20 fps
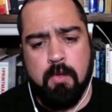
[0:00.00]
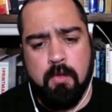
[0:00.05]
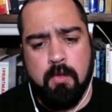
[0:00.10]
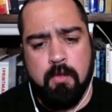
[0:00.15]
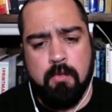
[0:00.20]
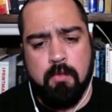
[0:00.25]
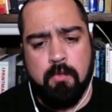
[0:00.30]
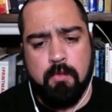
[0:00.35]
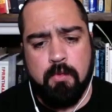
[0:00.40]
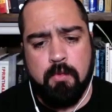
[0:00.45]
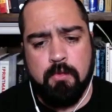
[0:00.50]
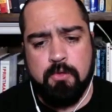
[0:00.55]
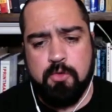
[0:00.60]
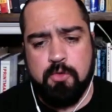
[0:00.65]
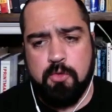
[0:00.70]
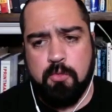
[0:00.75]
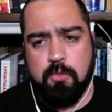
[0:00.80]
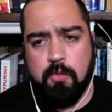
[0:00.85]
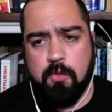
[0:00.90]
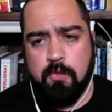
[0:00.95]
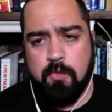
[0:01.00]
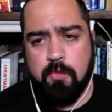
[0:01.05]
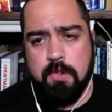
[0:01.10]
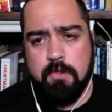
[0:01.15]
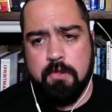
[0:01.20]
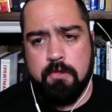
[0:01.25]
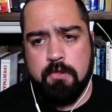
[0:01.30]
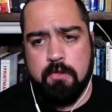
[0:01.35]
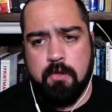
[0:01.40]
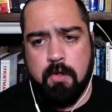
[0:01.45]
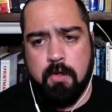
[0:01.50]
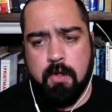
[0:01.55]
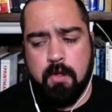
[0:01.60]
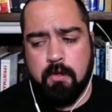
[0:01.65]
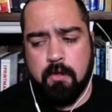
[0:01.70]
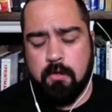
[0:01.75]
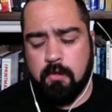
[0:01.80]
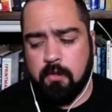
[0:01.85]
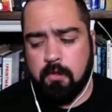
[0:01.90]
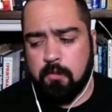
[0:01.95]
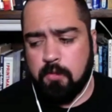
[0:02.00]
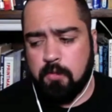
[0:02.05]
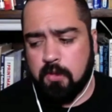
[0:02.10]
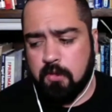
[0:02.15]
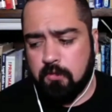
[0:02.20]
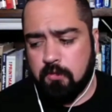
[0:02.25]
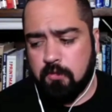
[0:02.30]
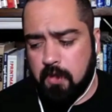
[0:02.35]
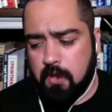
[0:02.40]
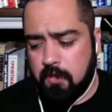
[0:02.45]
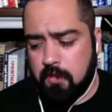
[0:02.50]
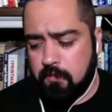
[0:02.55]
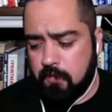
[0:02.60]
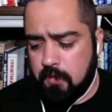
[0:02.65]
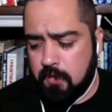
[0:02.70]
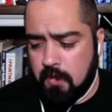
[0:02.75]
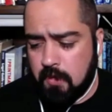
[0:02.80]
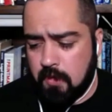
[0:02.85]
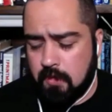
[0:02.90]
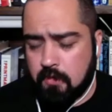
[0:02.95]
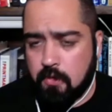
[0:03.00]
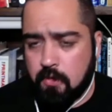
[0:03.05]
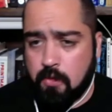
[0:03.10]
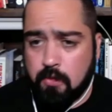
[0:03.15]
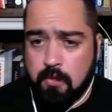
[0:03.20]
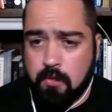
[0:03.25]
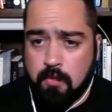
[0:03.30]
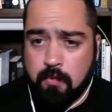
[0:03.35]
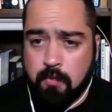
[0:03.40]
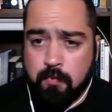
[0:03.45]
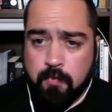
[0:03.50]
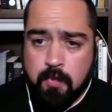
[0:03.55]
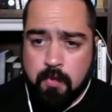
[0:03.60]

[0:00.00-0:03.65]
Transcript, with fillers: With those two movies, you had uh, Book of Life and you had Coco.